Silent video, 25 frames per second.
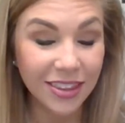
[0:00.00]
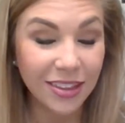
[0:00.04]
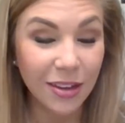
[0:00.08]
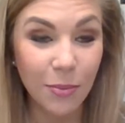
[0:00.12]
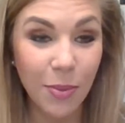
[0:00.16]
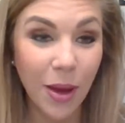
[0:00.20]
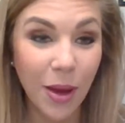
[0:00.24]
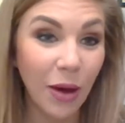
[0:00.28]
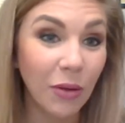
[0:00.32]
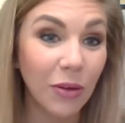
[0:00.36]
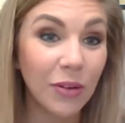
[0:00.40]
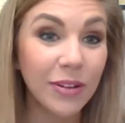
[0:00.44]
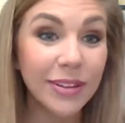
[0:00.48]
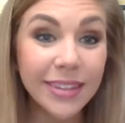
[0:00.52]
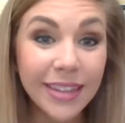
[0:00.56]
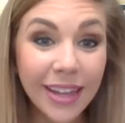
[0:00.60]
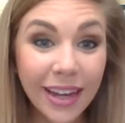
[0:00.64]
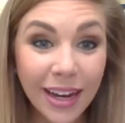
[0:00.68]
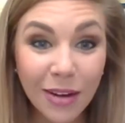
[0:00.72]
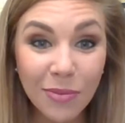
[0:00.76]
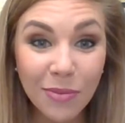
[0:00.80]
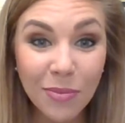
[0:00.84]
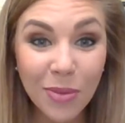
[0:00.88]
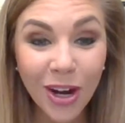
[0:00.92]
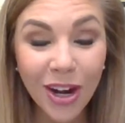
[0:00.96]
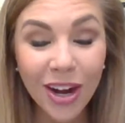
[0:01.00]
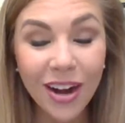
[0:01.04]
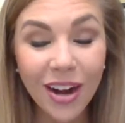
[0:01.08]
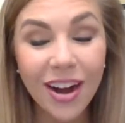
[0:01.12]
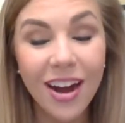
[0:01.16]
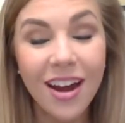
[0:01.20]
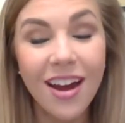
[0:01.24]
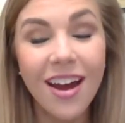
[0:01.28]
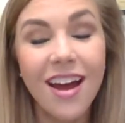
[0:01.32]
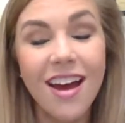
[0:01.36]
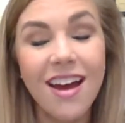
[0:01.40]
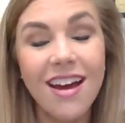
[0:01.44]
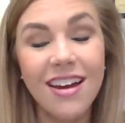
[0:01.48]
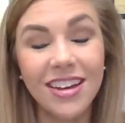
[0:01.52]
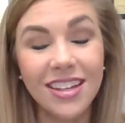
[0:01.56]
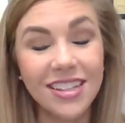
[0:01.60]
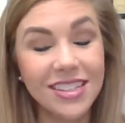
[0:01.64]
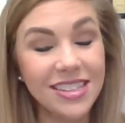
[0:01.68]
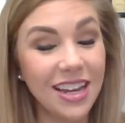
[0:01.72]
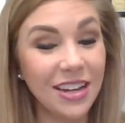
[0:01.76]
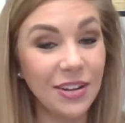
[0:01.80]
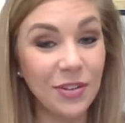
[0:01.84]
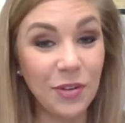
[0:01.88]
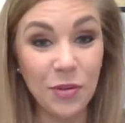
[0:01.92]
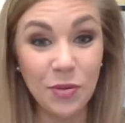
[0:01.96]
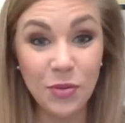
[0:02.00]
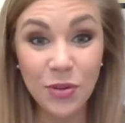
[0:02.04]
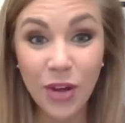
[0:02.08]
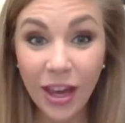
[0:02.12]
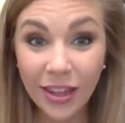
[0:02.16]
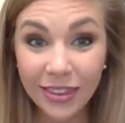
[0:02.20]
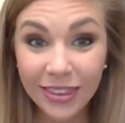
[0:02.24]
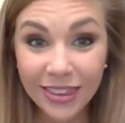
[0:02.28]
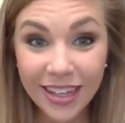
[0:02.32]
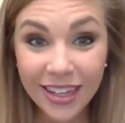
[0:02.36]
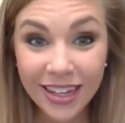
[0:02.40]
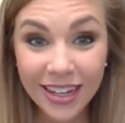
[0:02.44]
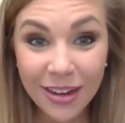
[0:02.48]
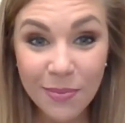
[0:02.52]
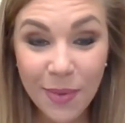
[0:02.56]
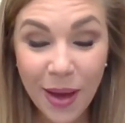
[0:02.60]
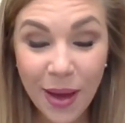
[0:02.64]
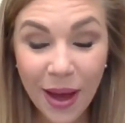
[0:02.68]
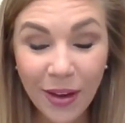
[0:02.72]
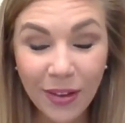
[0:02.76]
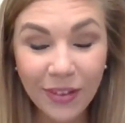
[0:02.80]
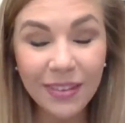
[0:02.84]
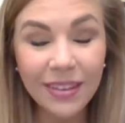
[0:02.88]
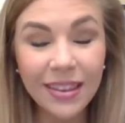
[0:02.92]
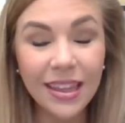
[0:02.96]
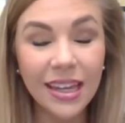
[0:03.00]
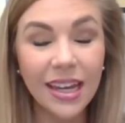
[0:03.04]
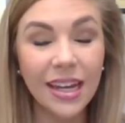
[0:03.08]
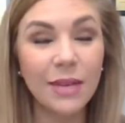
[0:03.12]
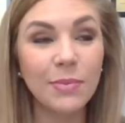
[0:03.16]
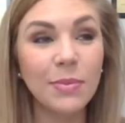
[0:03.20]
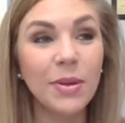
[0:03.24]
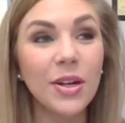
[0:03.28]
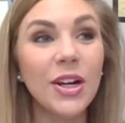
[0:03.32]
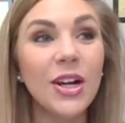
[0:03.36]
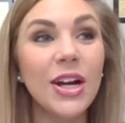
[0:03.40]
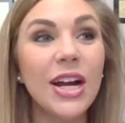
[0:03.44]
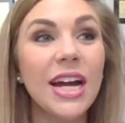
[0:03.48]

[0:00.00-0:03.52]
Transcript: About glamour, because I knew nothing about glamour.